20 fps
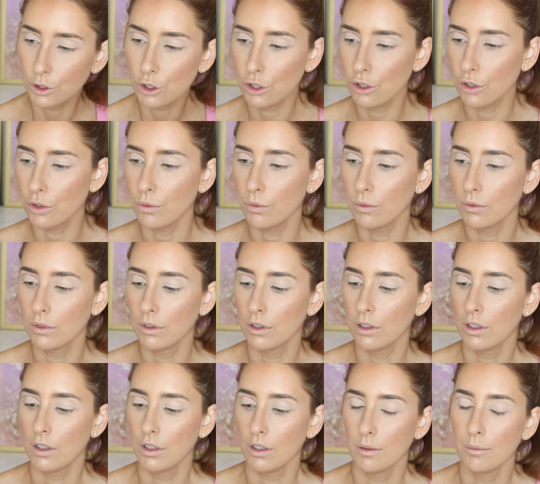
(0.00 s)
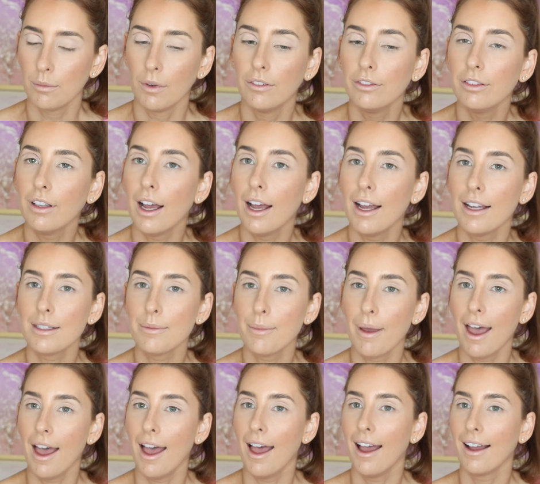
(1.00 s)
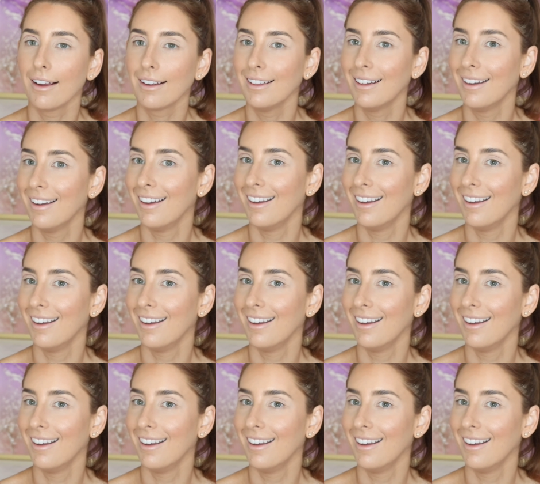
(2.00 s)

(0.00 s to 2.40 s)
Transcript: Shoot. My fly's back.